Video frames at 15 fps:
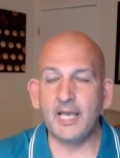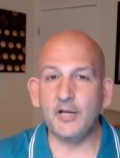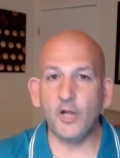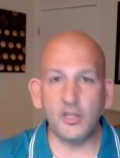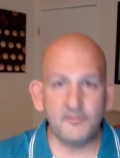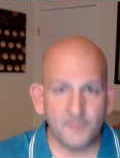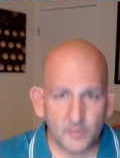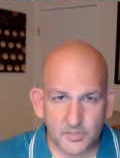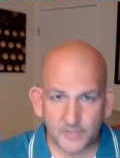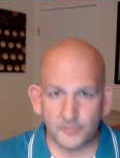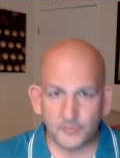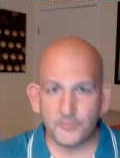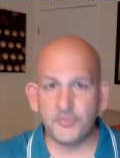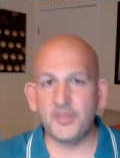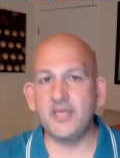And all of those
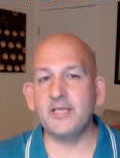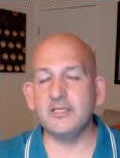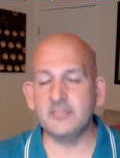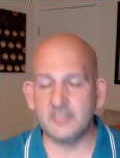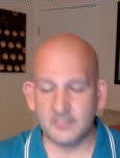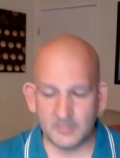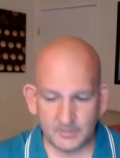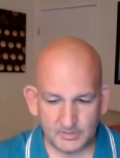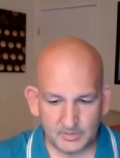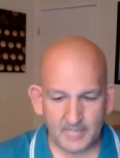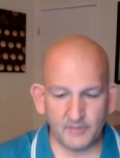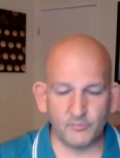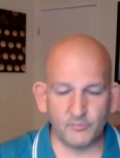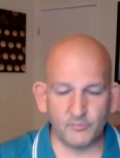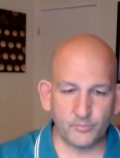other things
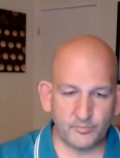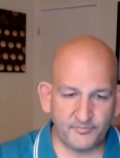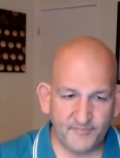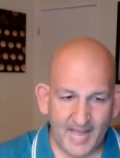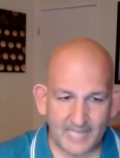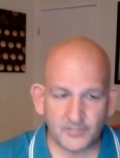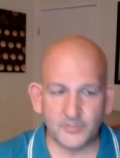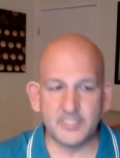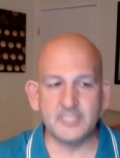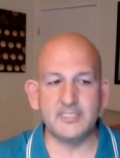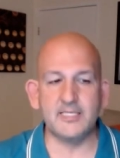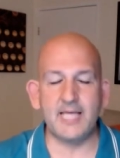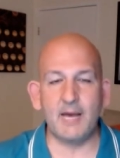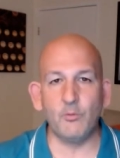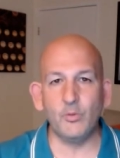kind of factored
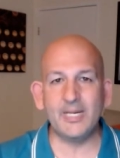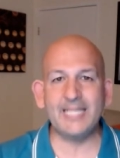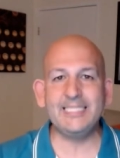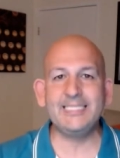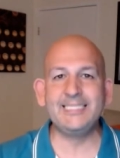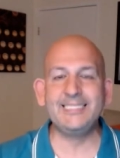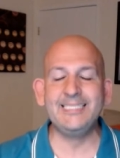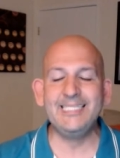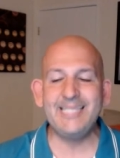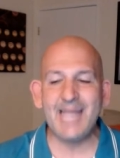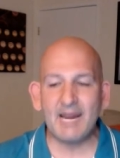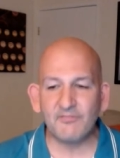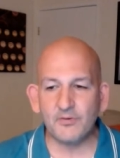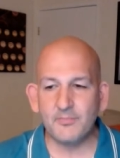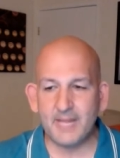into that. What I
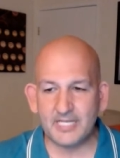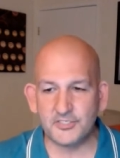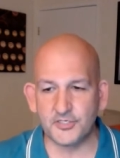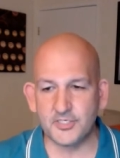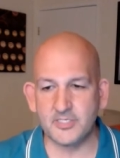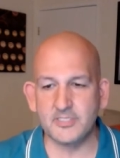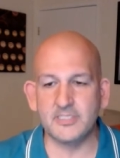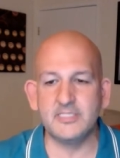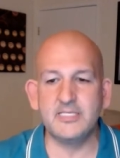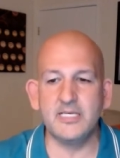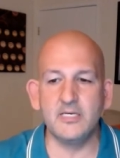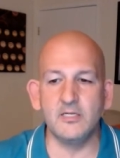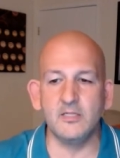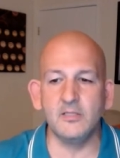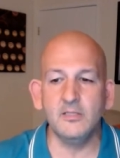never mentioned
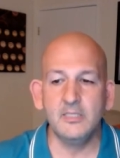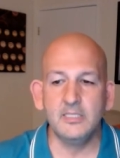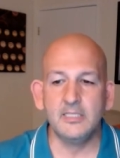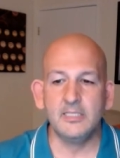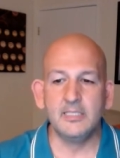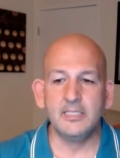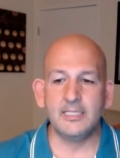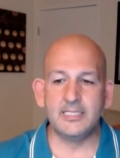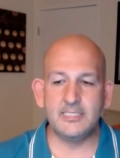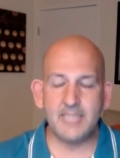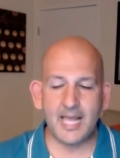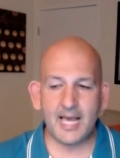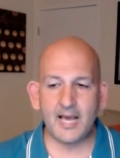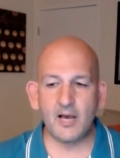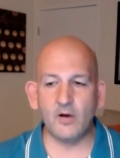until
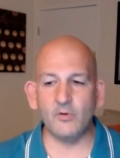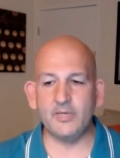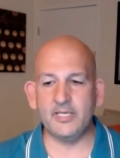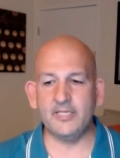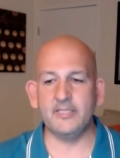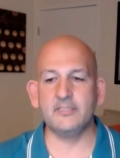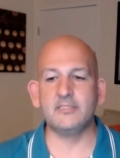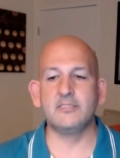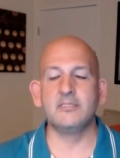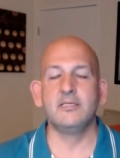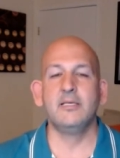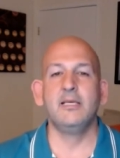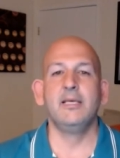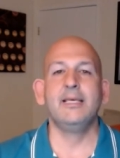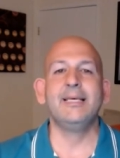now
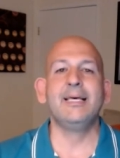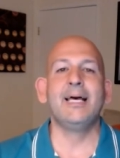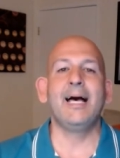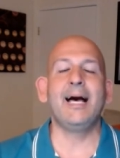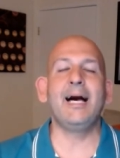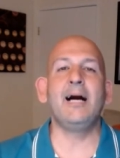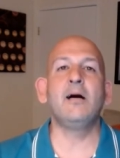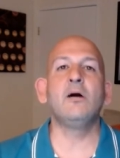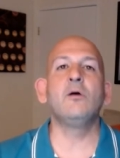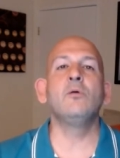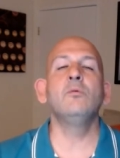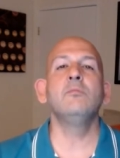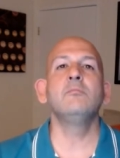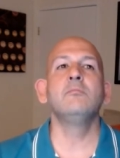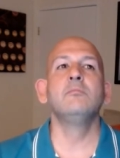is
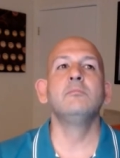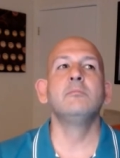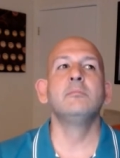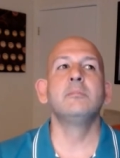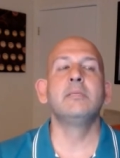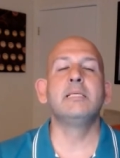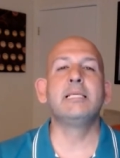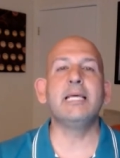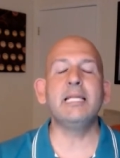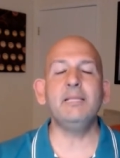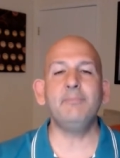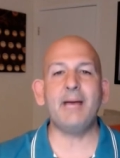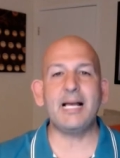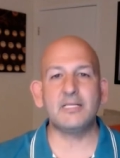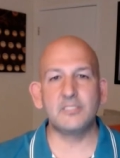how
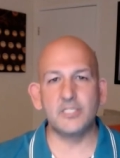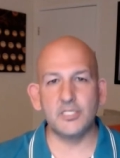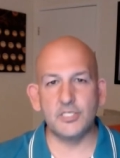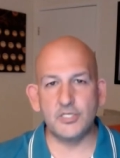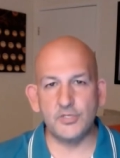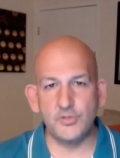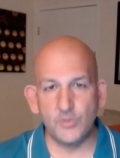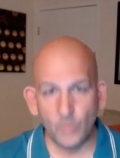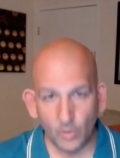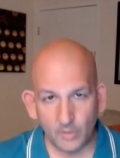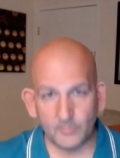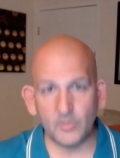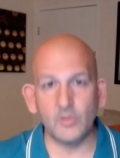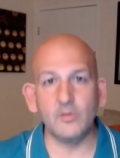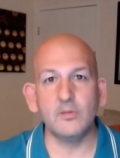getting back to
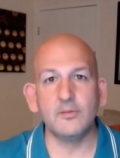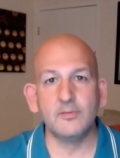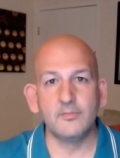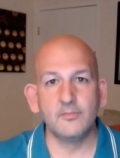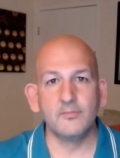normal